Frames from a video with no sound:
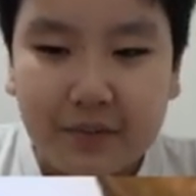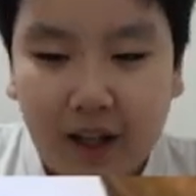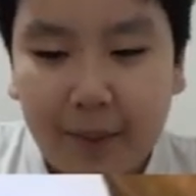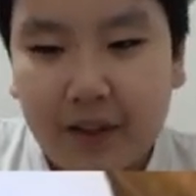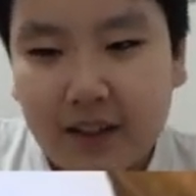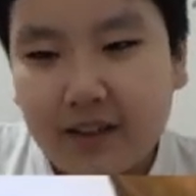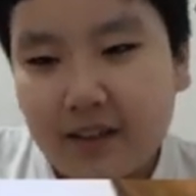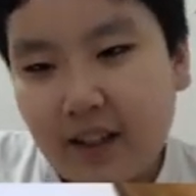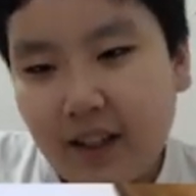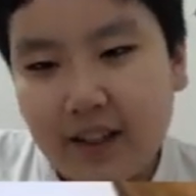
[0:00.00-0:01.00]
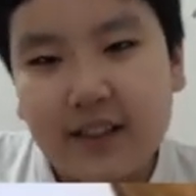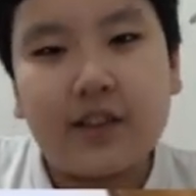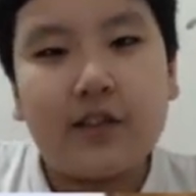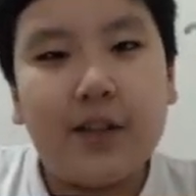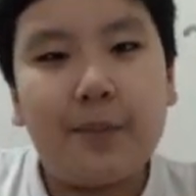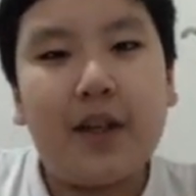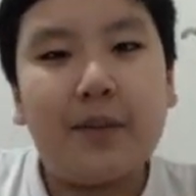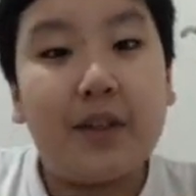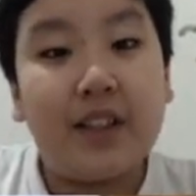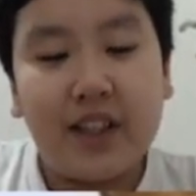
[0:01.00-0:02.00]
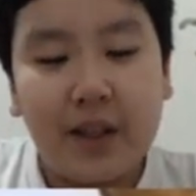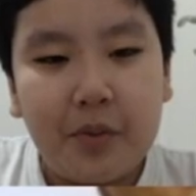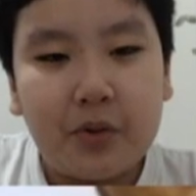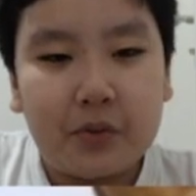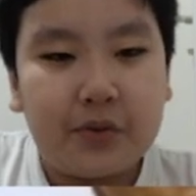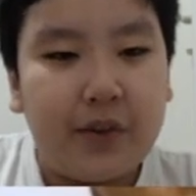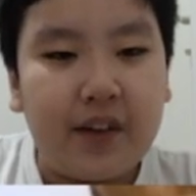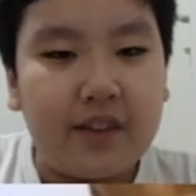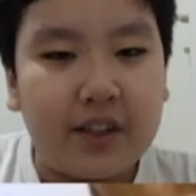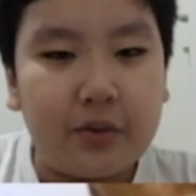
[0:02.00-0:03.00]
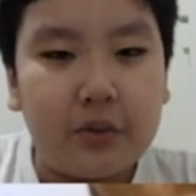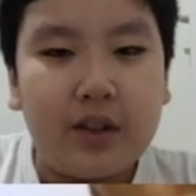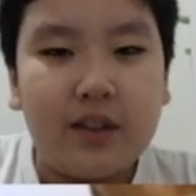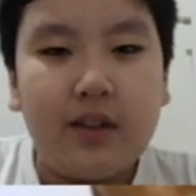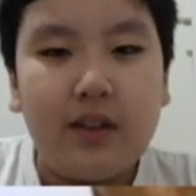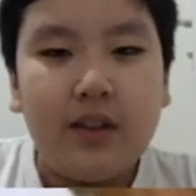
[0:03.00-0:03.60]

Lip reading: I mean, it is a repaint, but the debut was very cool.